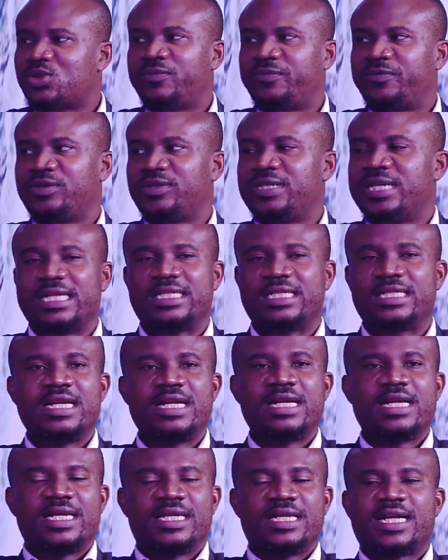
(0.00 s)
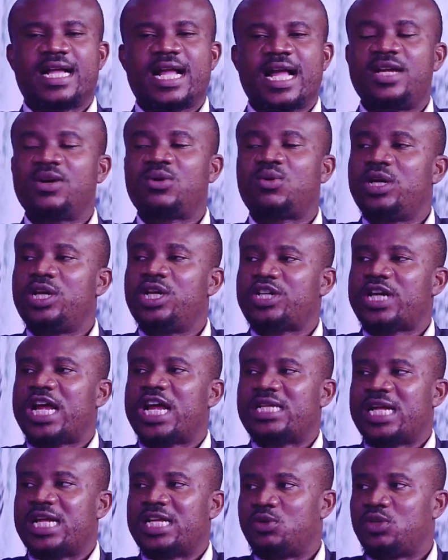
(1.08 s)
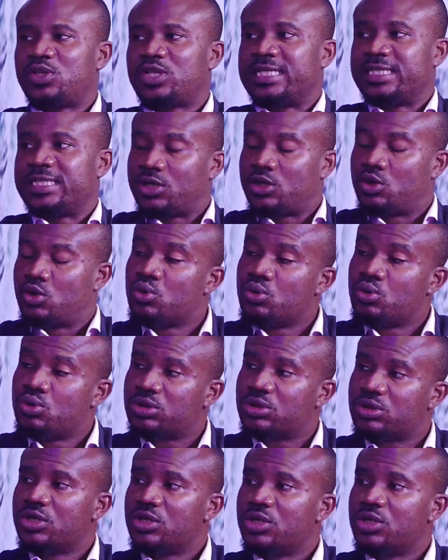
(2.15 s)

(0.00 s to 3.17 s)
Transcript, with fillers: who feel that they can equally try as much as they could